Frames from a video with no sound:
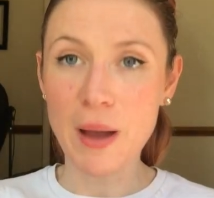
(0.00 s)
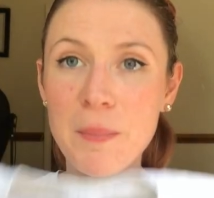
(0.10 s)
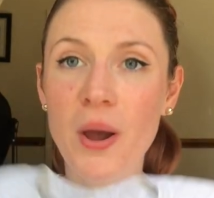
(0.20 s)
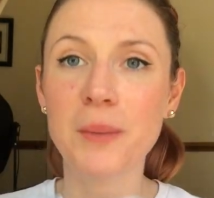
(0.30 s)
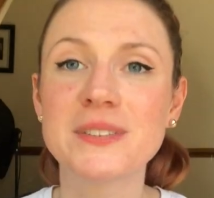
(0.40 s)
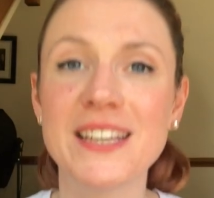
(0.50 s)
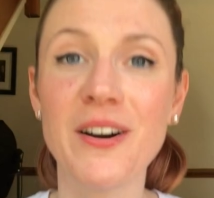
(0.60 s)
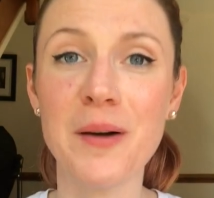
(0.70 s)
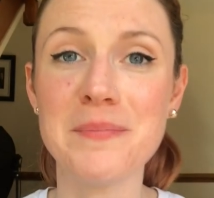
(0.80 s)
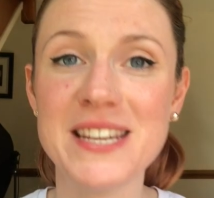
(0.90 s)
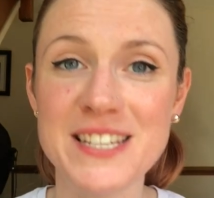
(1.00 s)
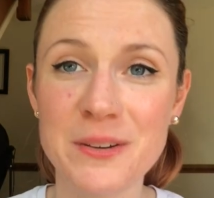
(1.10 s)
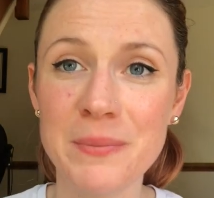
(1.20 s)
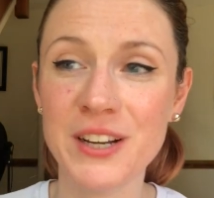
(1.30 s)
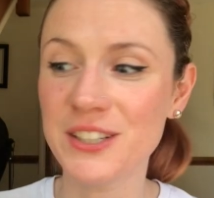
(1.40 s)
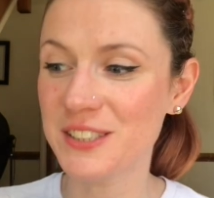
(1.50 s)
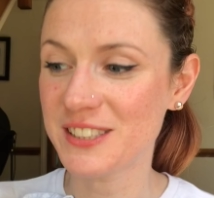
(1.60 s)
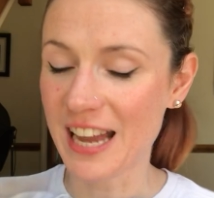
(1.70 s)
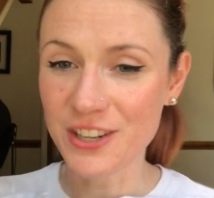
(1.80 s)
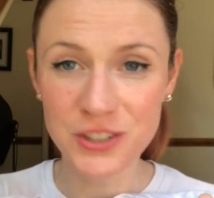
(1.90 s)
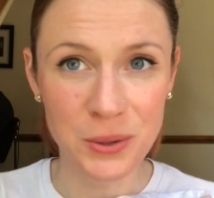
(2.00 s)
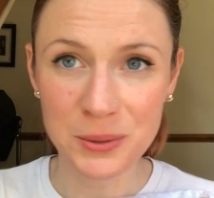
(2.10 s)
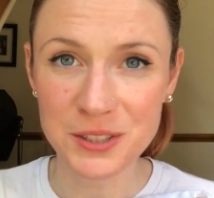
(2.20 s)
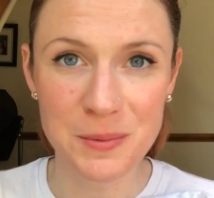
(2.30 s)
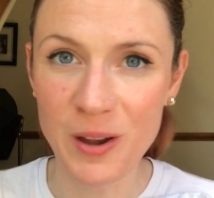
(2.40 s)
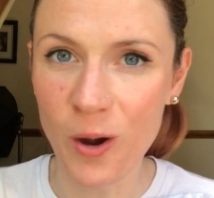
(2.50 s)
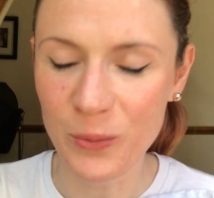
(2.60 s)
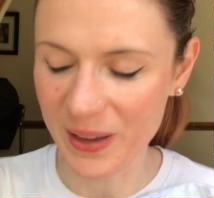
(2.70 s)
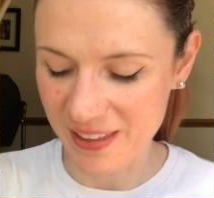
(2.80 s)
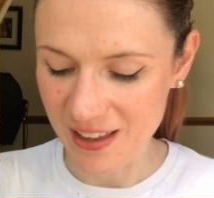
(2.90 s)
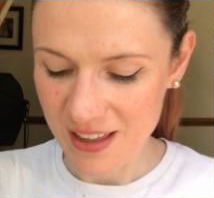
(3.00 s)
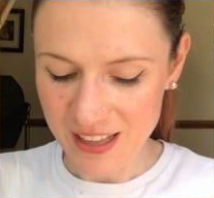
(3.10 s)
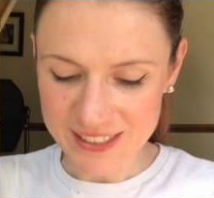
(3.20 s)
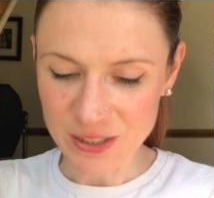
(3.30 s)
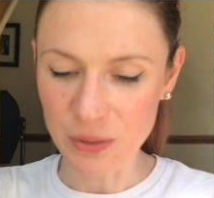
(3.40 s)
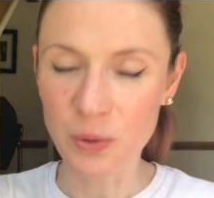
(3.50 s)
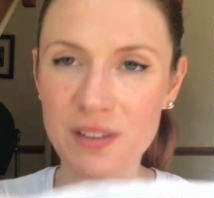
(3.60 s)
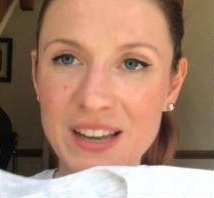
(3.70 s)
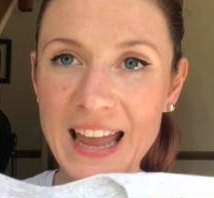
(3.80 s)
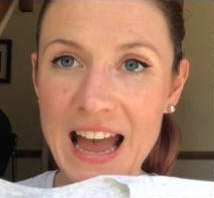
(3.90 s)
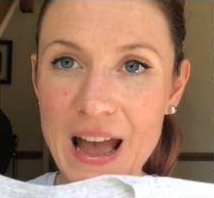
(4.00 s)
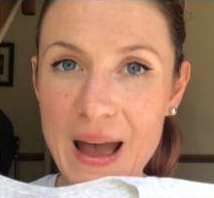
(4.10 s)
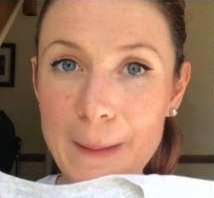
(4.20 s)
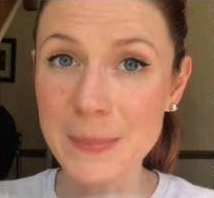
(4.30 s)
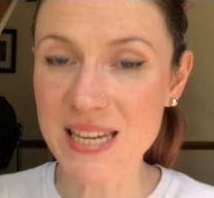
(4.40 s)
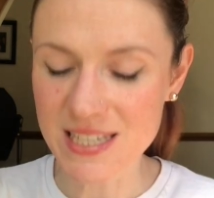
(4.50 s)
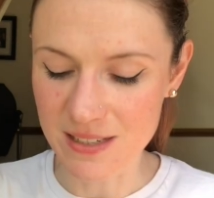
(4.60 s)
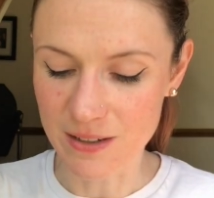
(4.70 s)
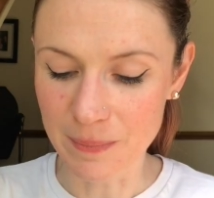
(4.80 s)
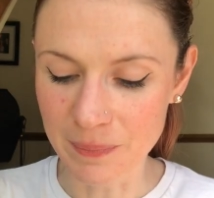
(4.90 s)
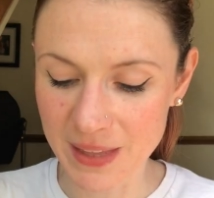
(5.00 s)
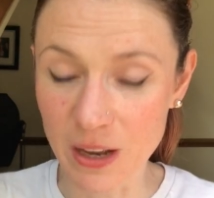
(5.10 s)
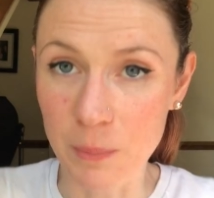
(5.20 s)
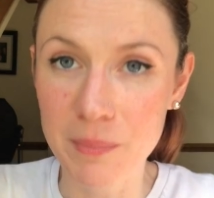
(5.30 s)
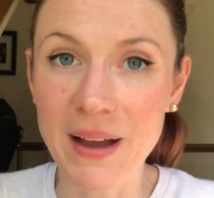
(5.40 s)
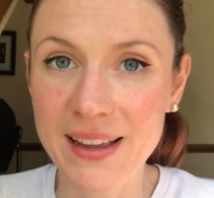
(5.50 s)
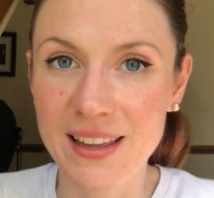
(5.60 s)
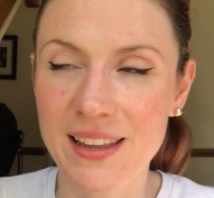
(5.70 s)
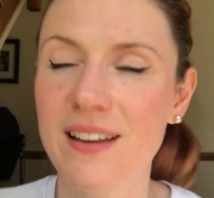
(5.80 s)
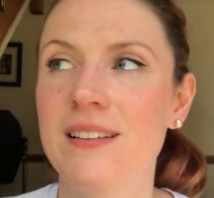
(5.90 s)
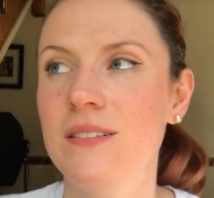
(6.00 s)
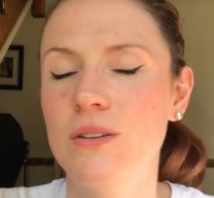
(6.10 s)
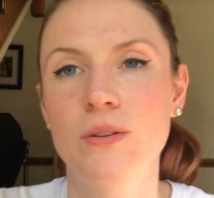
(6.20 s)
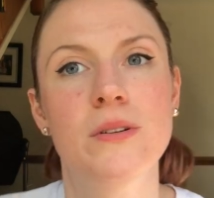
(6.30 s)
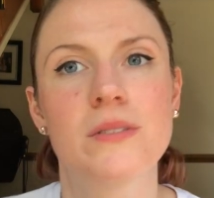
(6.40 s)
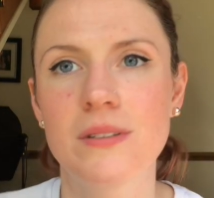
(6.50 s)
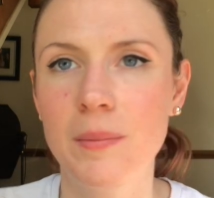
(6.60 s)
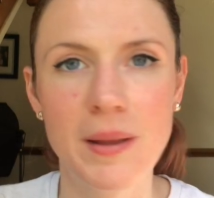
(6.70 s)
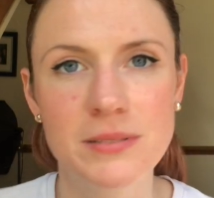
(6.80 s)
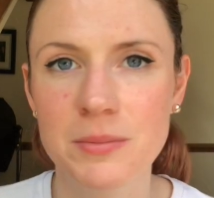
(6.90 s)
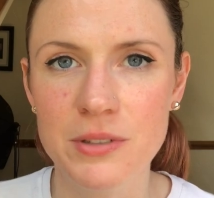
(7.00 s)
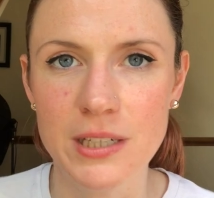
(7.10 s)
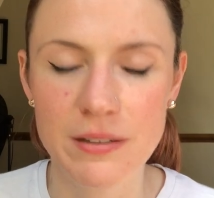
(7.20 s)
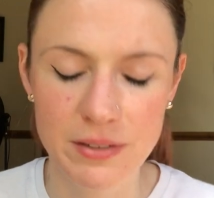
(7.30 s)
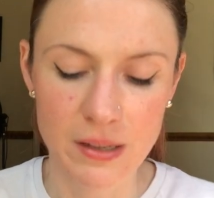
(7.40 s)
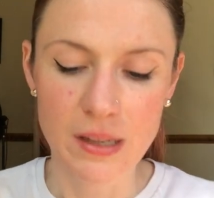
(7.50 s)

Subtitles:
I purposely got a medium because I knew it was gonna be hot weather. So I thought if I get a medium, it'll be baggy and I'll be able to breathe.